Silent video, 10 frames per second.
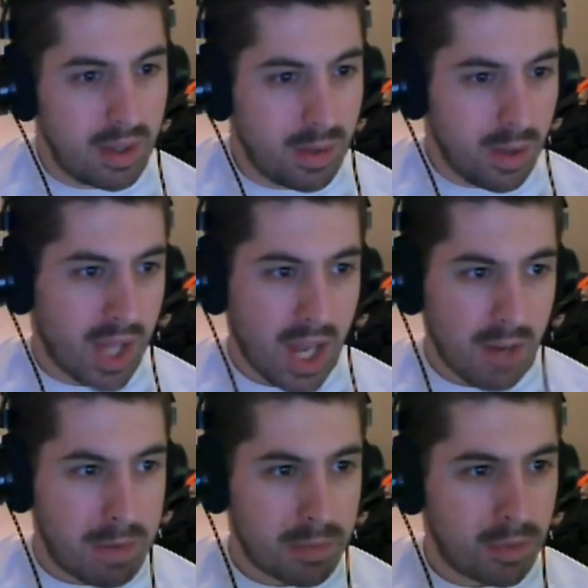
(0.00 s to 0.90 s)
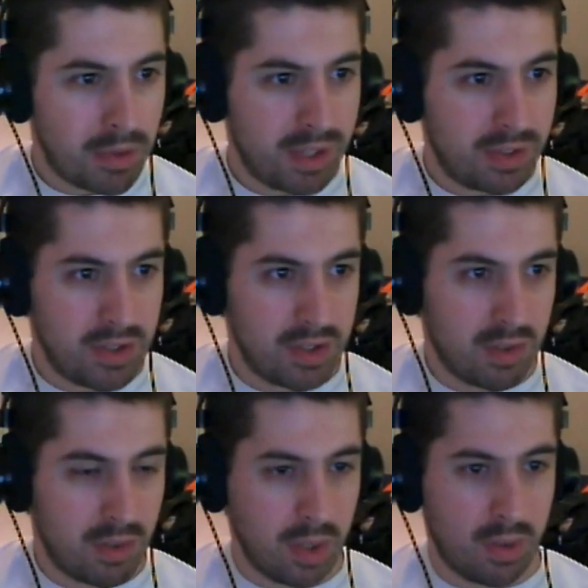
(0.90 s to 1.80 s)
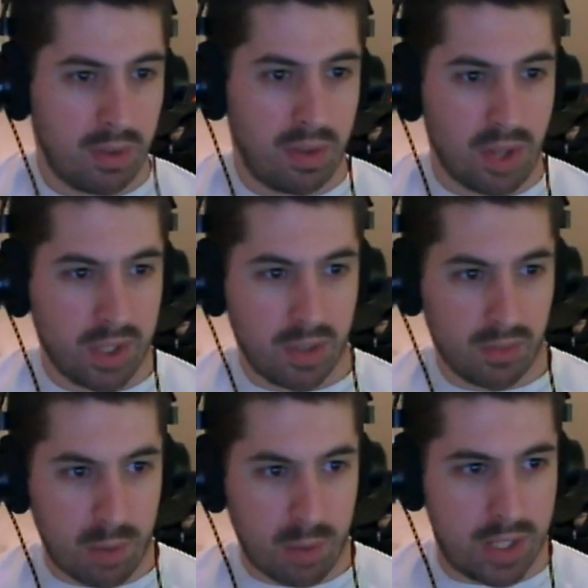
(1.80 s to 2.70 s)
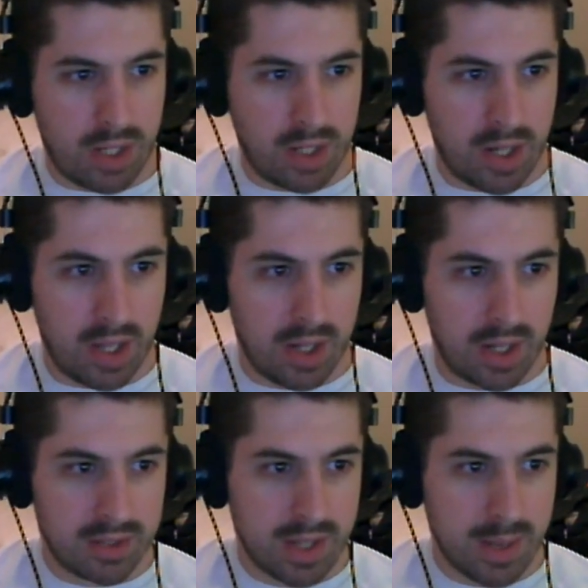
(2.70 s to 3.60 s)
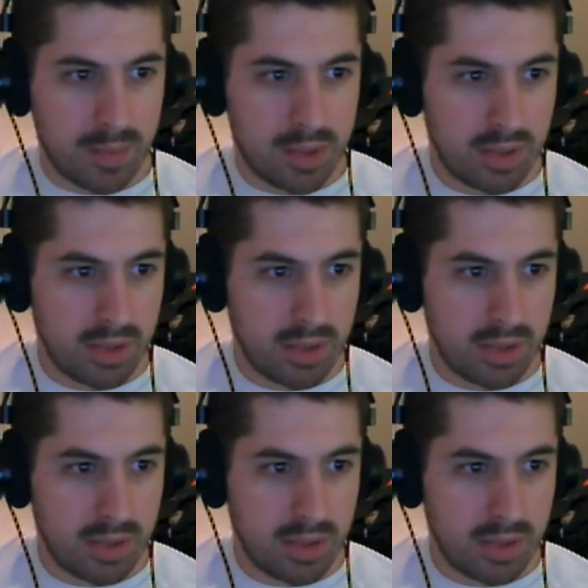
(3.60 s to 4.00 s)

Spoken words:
a lot of people think that there's quote-unquote nothing wrong with the internet, except